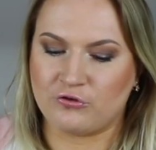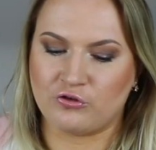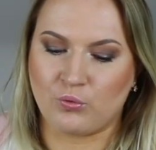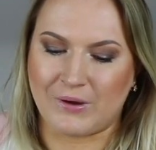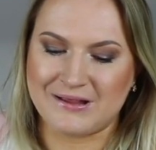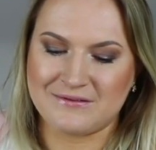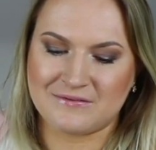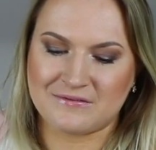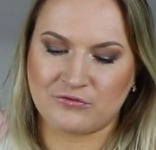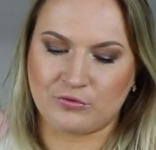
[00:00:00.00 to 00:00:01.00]

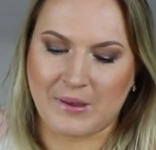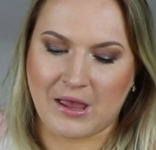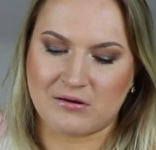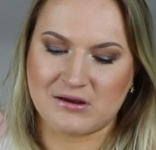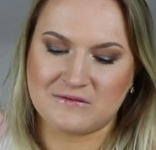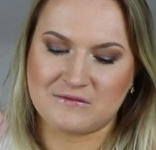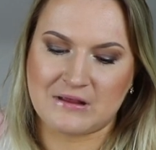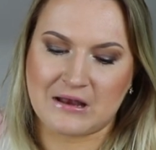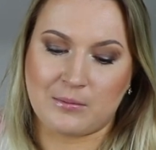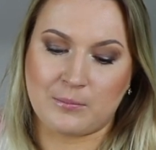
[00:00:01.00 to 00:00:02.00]
twice to Paris,
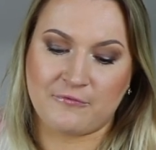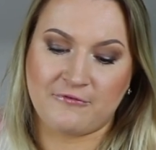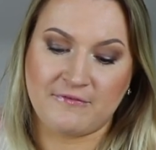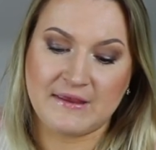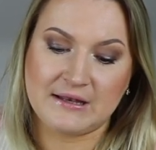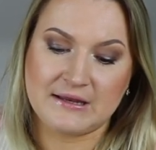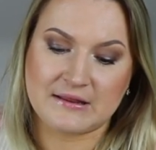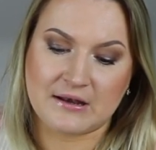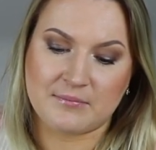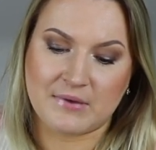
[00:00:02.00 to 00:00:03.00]
and I'm feeling
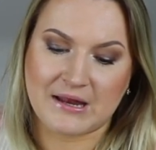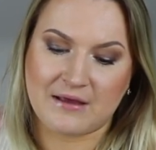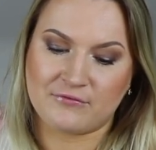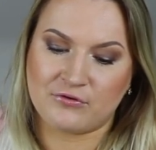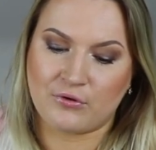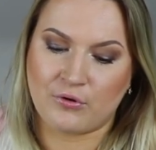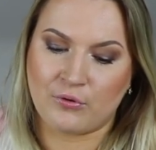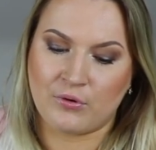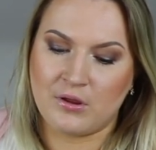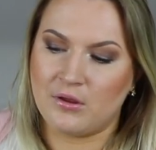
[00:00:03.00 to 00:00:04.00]
that I might have to
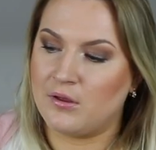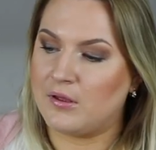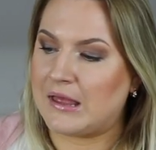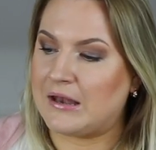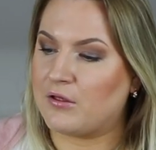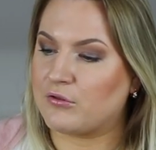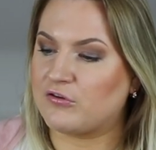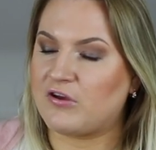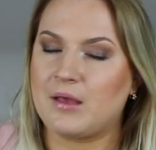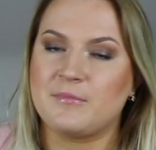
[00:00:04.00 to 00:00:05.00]
go another
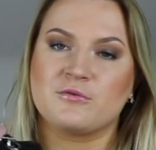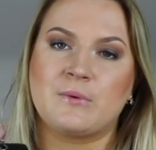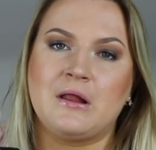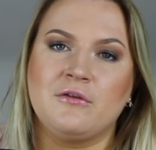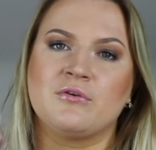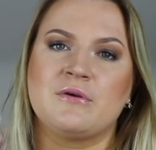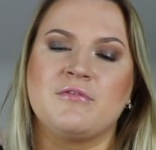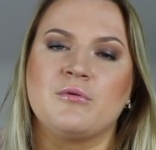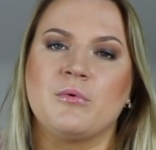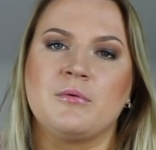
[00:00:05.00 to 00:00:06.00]
time as well. So
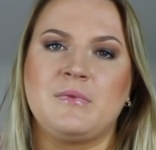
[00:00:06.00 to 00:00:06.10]
if you want